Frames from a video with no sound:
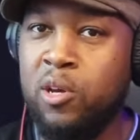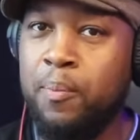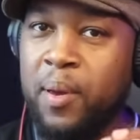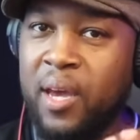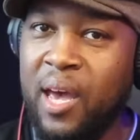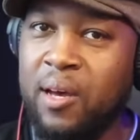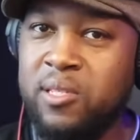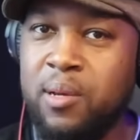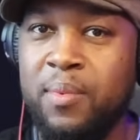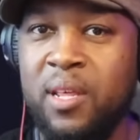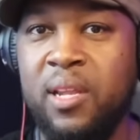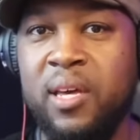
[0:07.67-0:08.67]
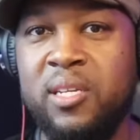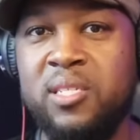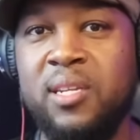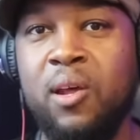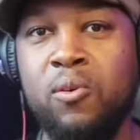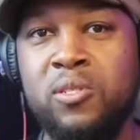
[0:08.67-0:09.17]
You can pick out some of the
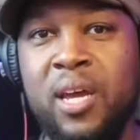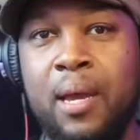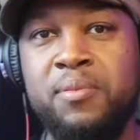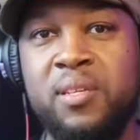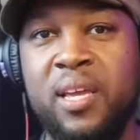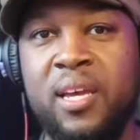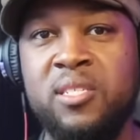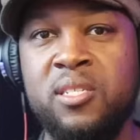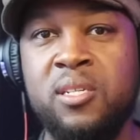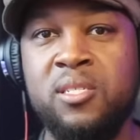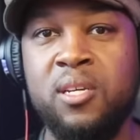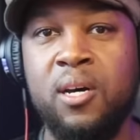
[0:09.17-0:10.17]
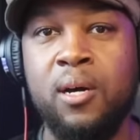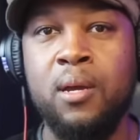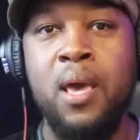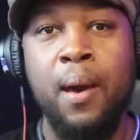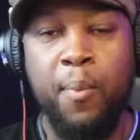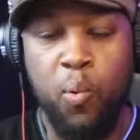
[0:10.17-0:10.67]
licks and those types of things in the song.
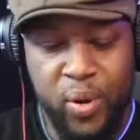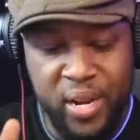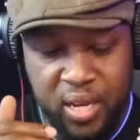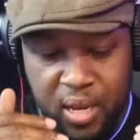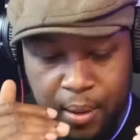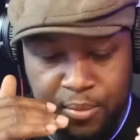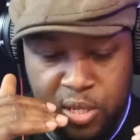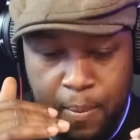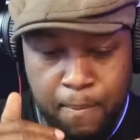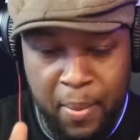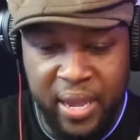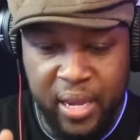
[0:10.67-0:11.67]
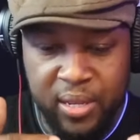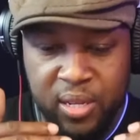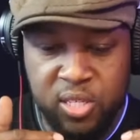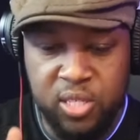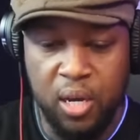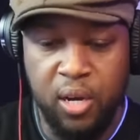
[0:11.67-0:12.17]
But when it comes to making
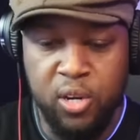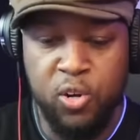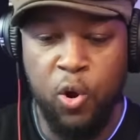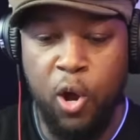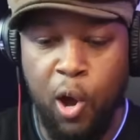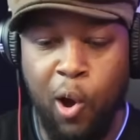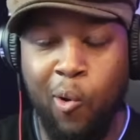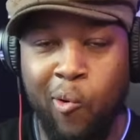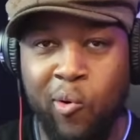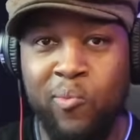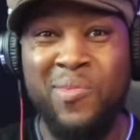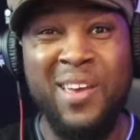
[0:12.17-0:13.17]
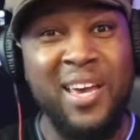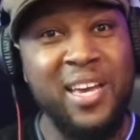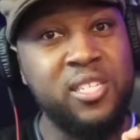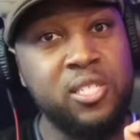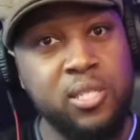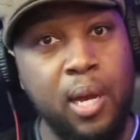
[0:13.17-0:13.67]
the song your own,
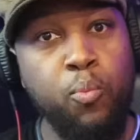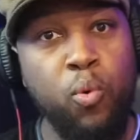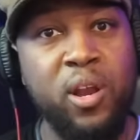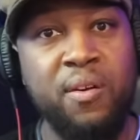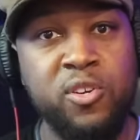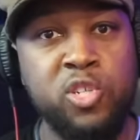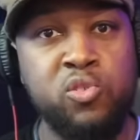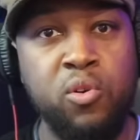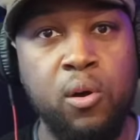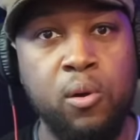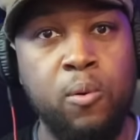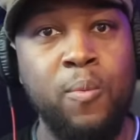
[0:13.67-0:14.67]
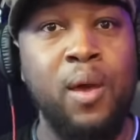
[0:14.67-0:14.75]
it's somewhat of a struggle.